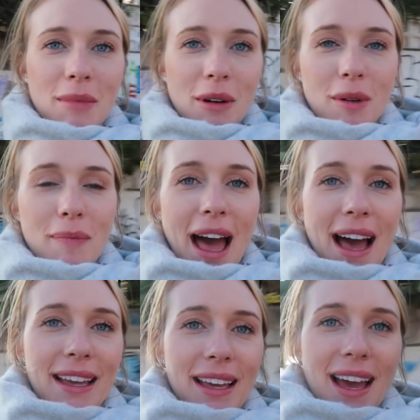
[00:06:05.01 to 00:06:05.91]
But we're
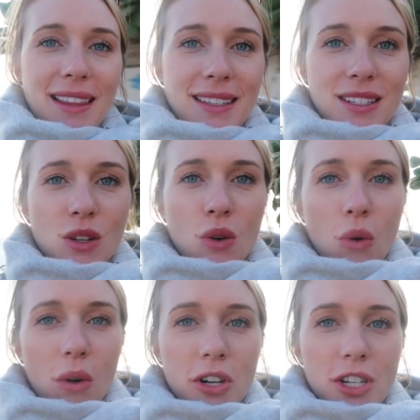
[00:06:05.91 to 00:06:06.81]
back at this
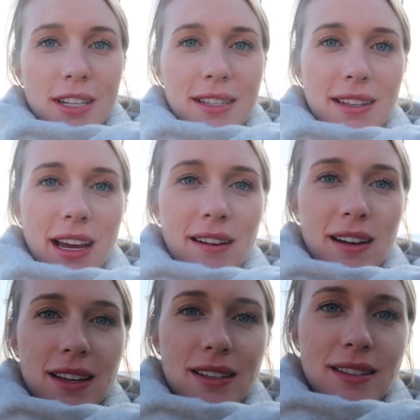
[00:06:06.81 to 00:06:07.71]
gorgeous
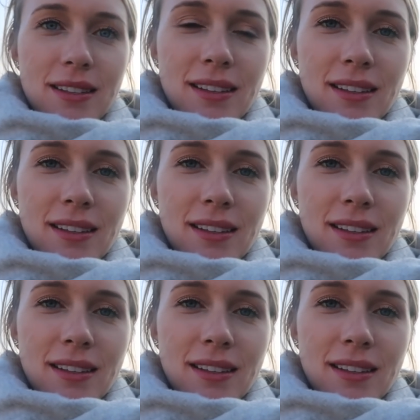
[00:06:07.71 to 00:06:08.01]
terrace.